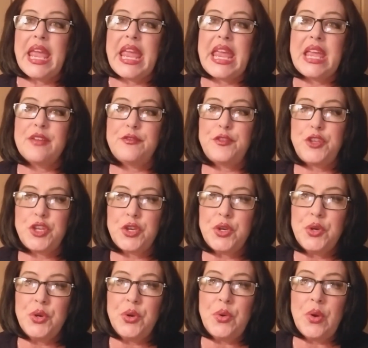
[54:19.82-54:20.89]
If
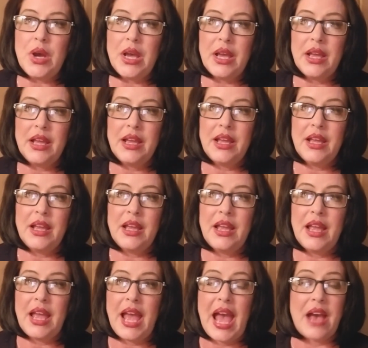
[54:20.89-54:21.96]
you
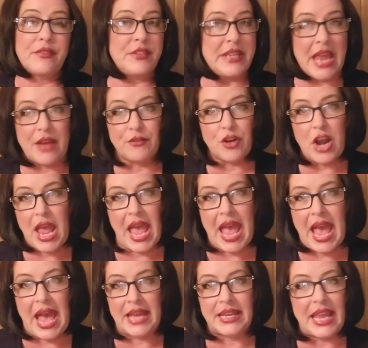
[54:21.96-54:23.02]
have never
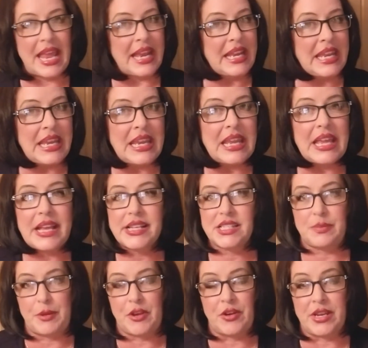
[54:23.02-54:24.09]
had any
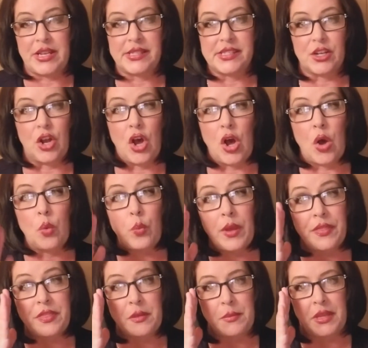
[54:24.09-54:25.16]
experience at all
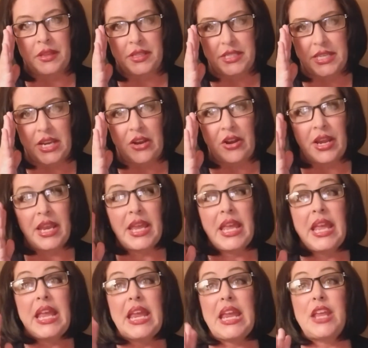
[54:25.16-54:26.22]
with the military,
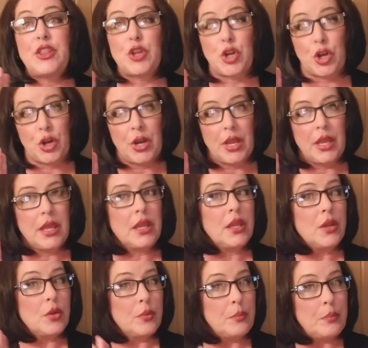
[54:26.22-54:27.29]
either
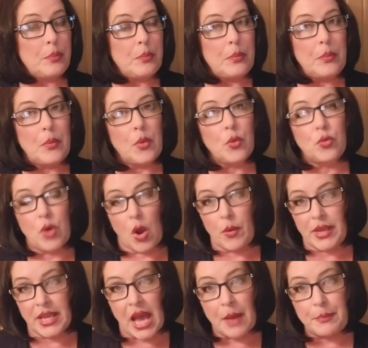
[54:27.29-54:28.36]

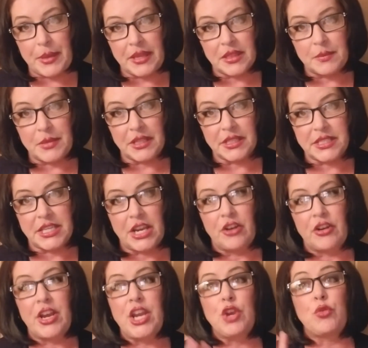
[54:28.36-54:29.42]
growing up in the
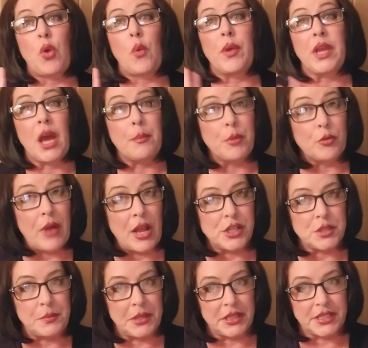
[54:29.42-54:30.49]
military, growing up
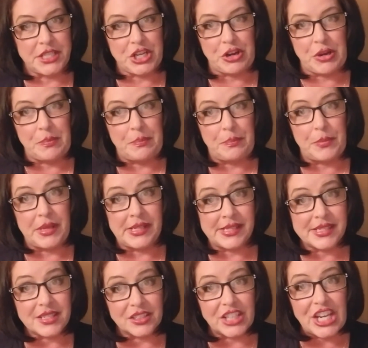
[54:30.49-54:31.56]
around a military
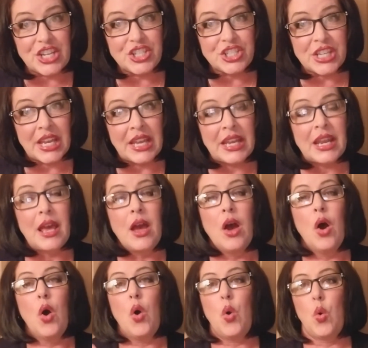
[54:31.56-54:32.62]
installation,
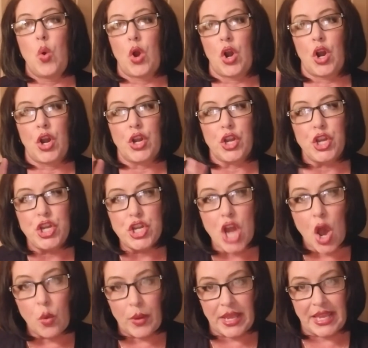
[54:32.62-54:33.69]
or
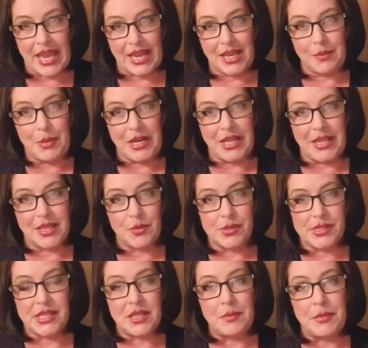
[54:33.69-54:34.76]
knowing anybody that
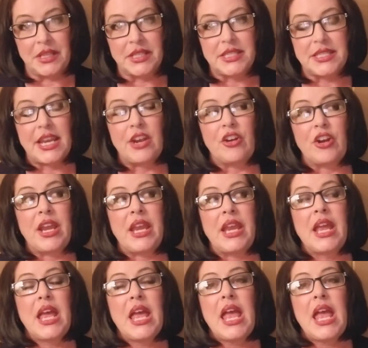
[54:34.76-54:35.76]
was in the military,